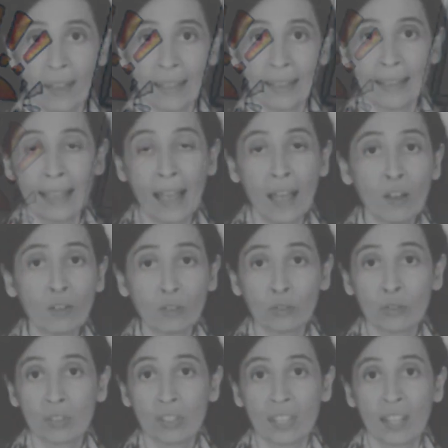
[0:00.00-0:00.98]

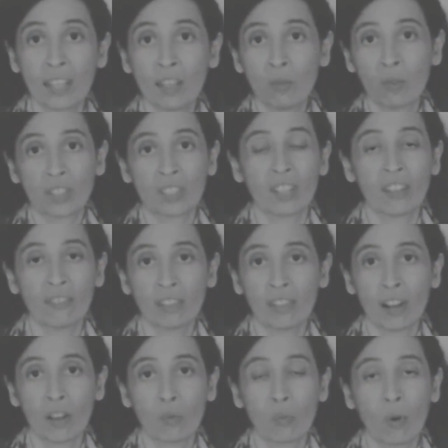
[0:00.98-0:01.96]
allowed to say
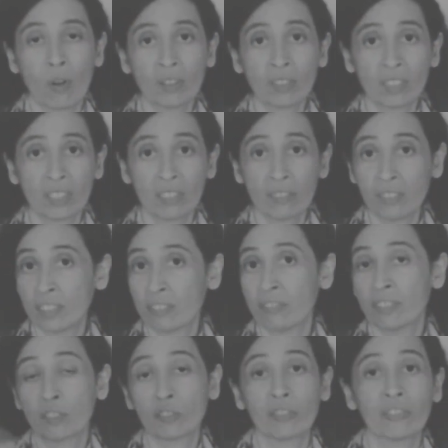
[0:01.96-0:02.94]
whatever I want even
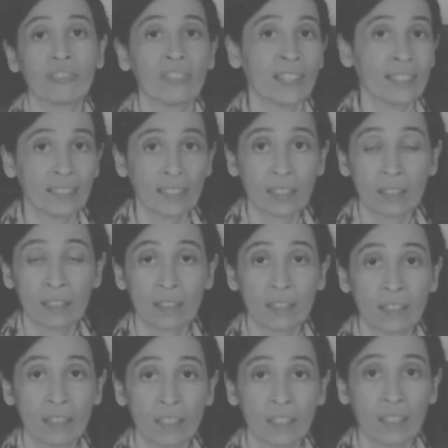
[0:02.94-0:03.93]
if it offended
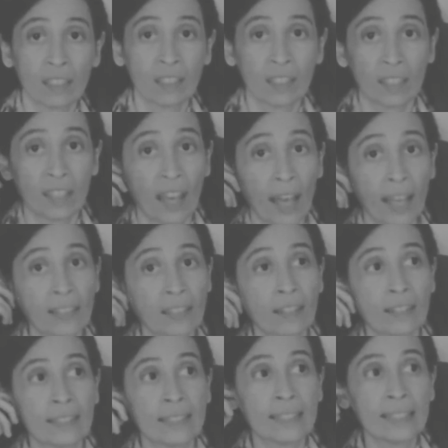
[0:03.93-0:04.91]
an
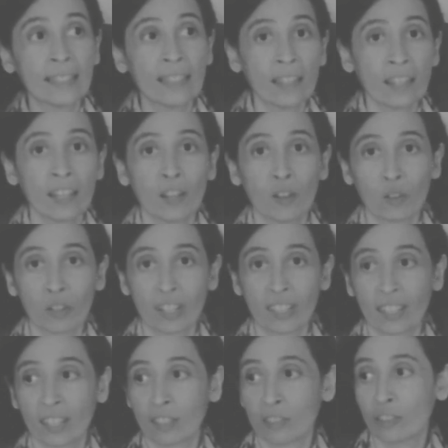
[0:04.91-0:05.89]
idea or
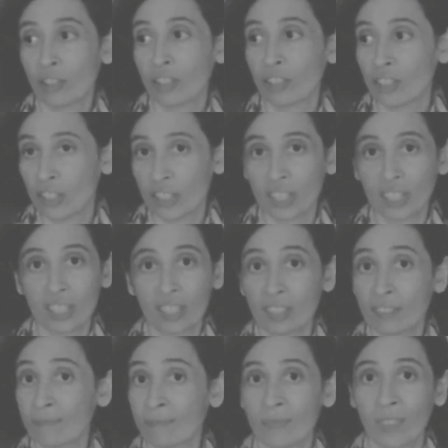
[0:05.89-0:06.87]
an
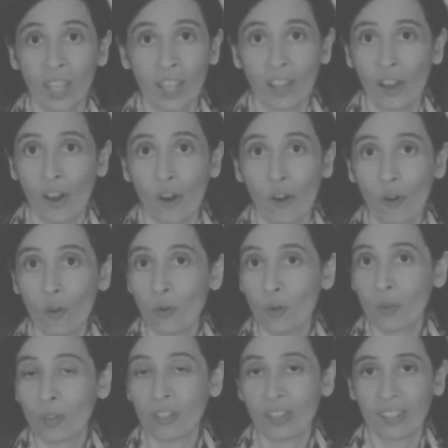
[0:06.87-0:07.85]
ideology
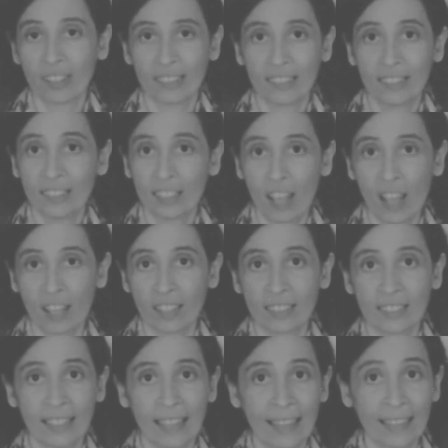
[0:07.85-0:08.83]
or
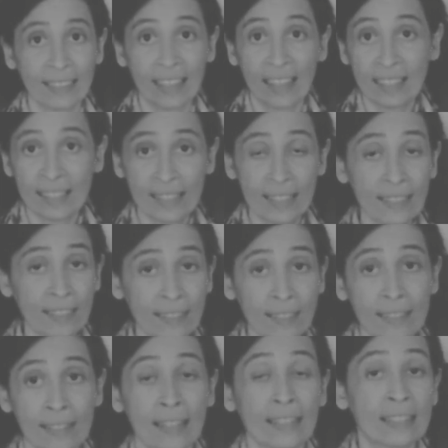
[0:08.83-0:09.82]
not? And I see
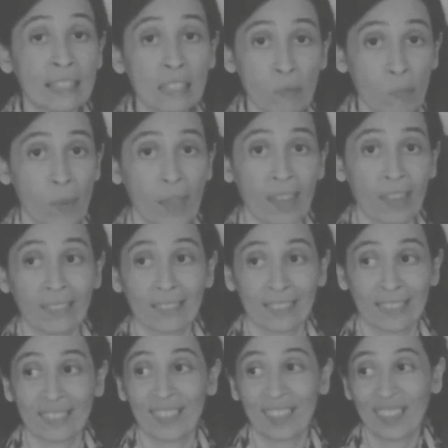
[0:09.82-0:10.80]
there is a debate,
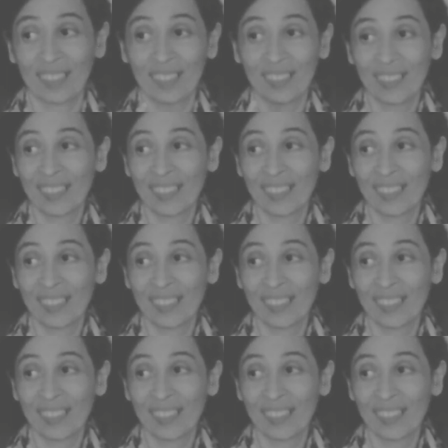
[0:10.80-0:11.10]
like